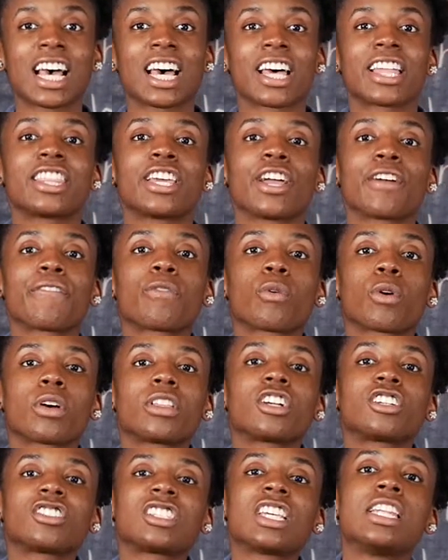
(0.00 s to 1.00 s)
Therefore,
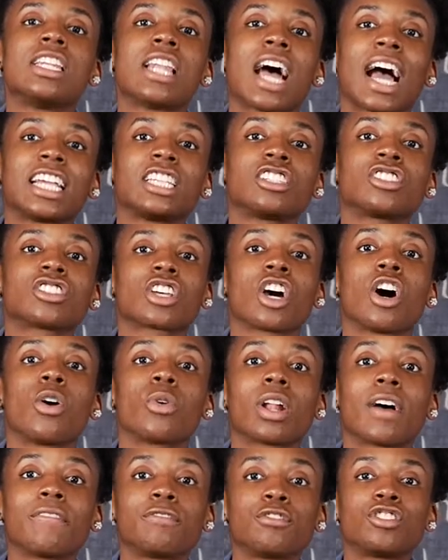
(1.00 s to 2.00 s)
there's a nice coat
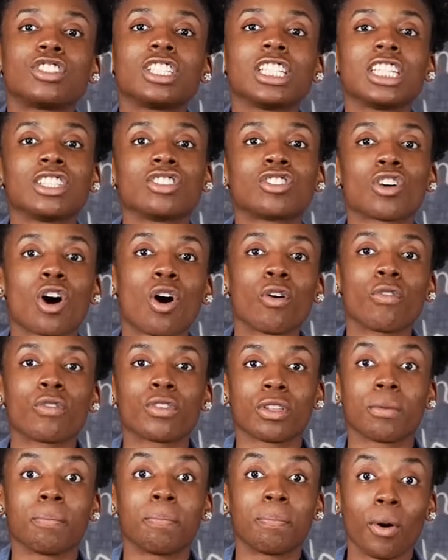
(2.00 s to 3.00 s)
of cheese over
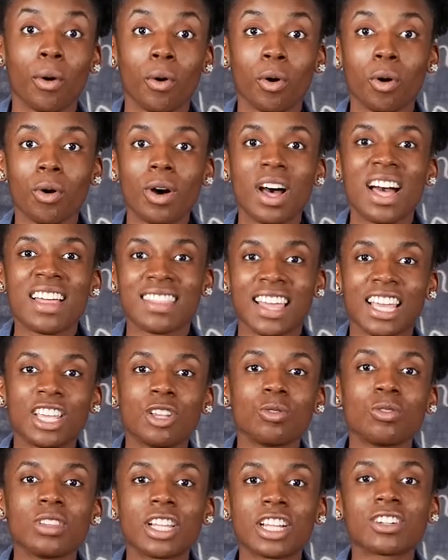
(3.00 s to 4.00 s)
the bowl that you
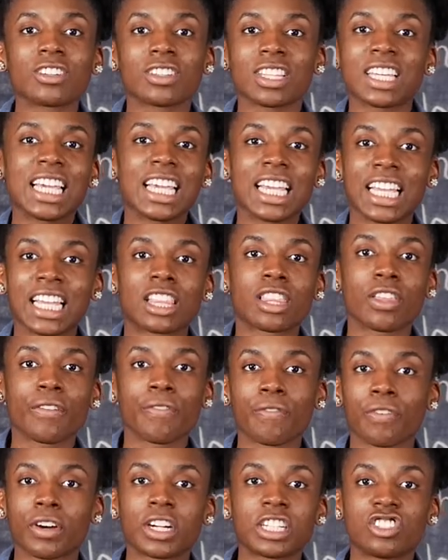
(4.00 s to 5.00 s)
literally eat the
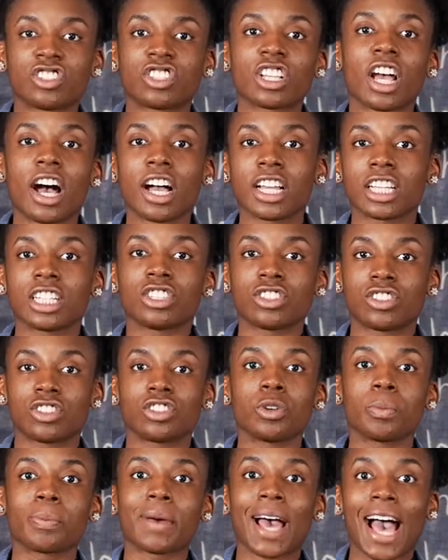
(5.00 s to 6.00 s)
French onion
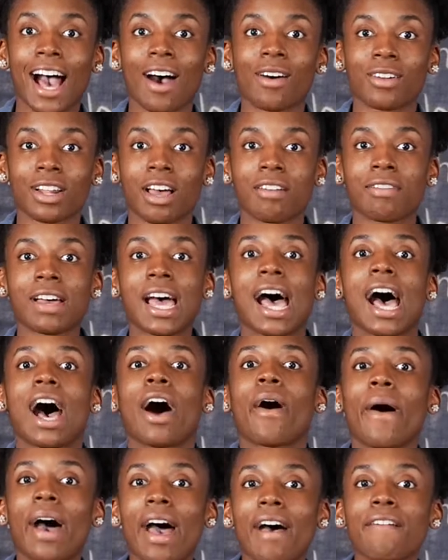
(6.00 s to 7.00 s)
soup out of.
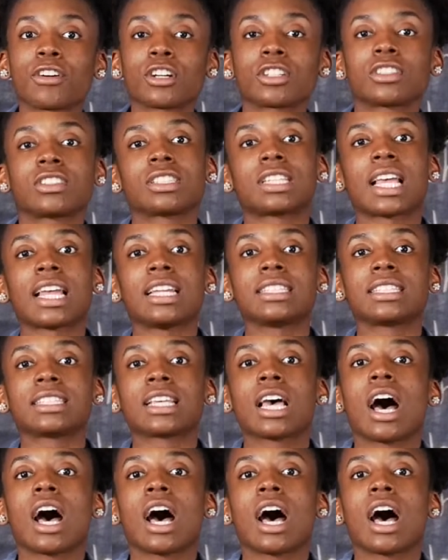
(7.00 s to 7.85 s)
However, since